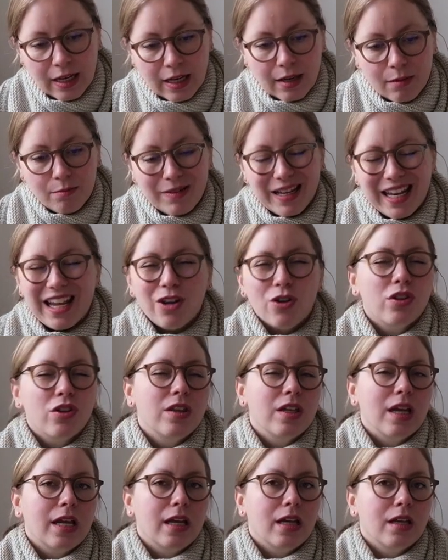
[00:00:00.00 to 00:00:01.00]
but I don't
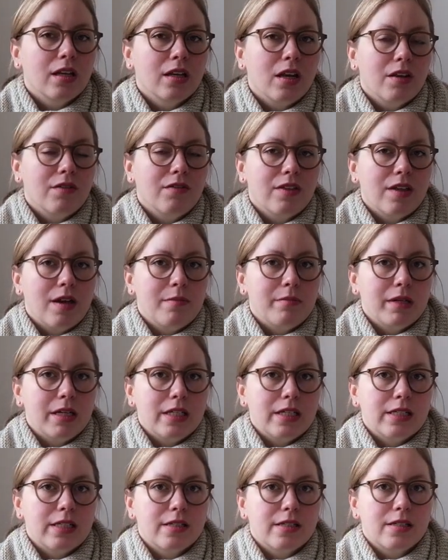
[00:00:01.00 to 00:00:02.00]
think none of them
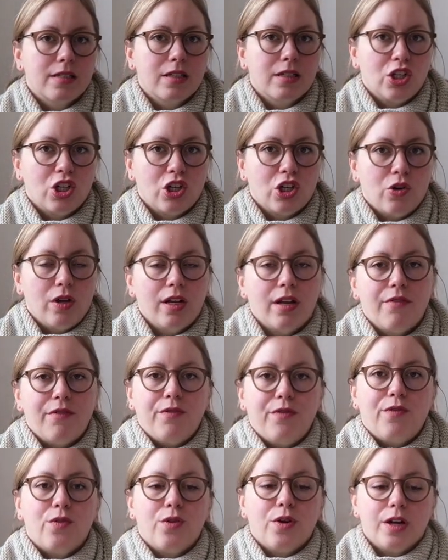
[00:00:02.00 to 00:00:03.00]
is, enough
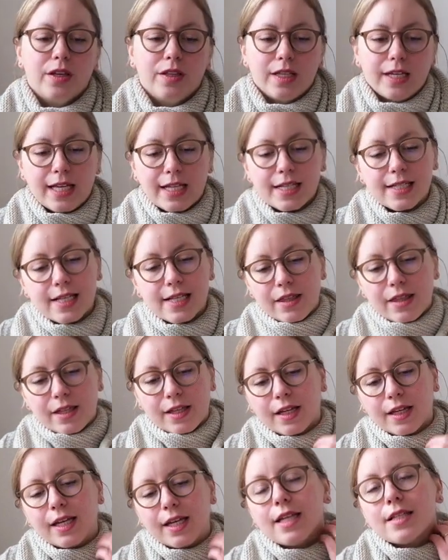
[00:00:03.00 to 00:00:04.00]
for the kits. I think
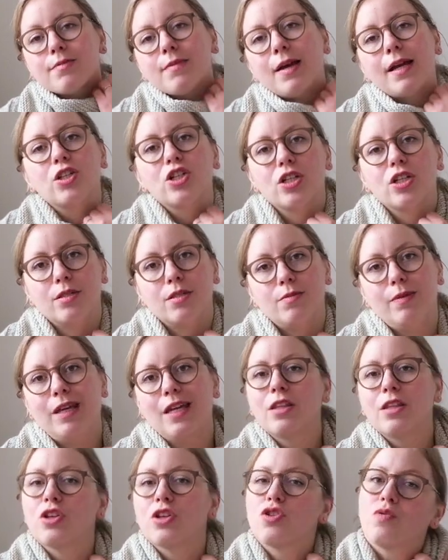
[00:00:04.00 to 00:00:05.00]
the kits might just be
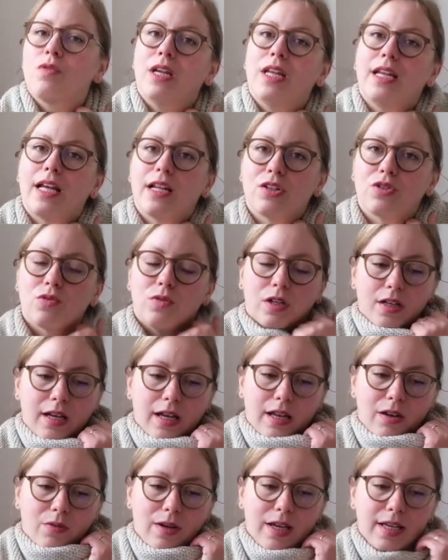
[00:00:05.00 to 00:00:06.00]
in the 3 natural
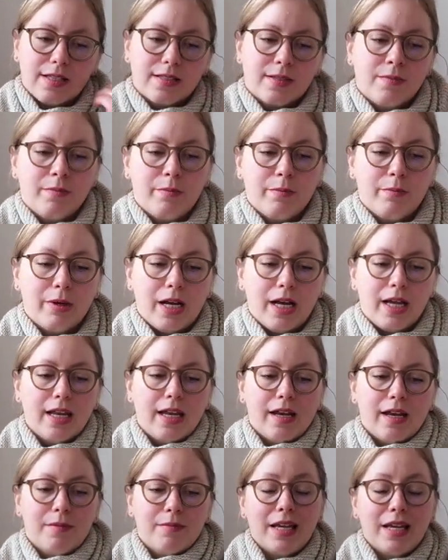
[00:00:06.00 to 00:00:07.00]
colorways, but
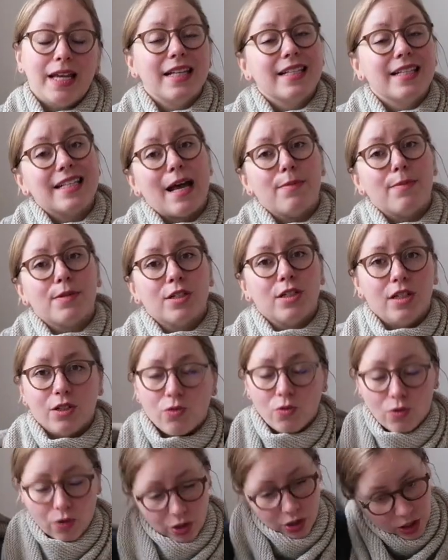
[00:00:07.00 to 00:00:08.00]
it's absolutely
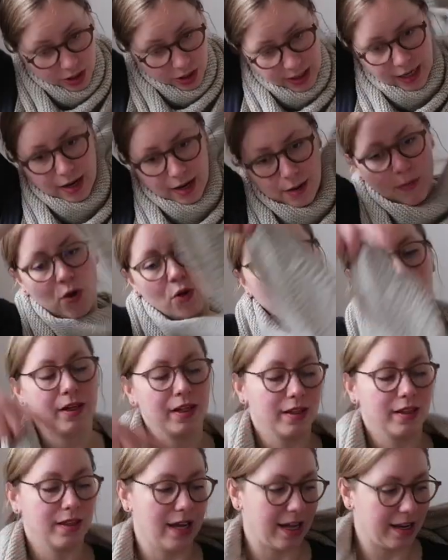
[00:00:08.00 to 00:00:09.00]
gorgeous. And I'm
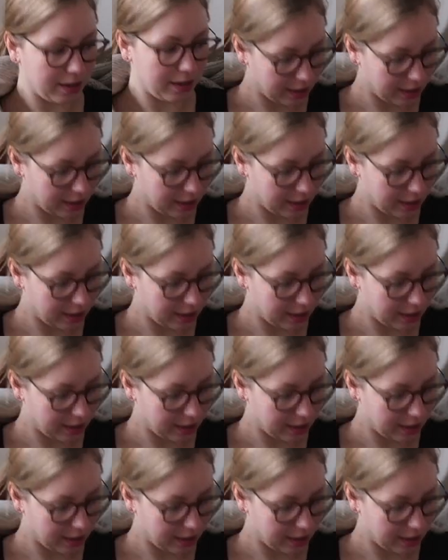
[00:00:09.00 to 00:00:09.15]
hoping that,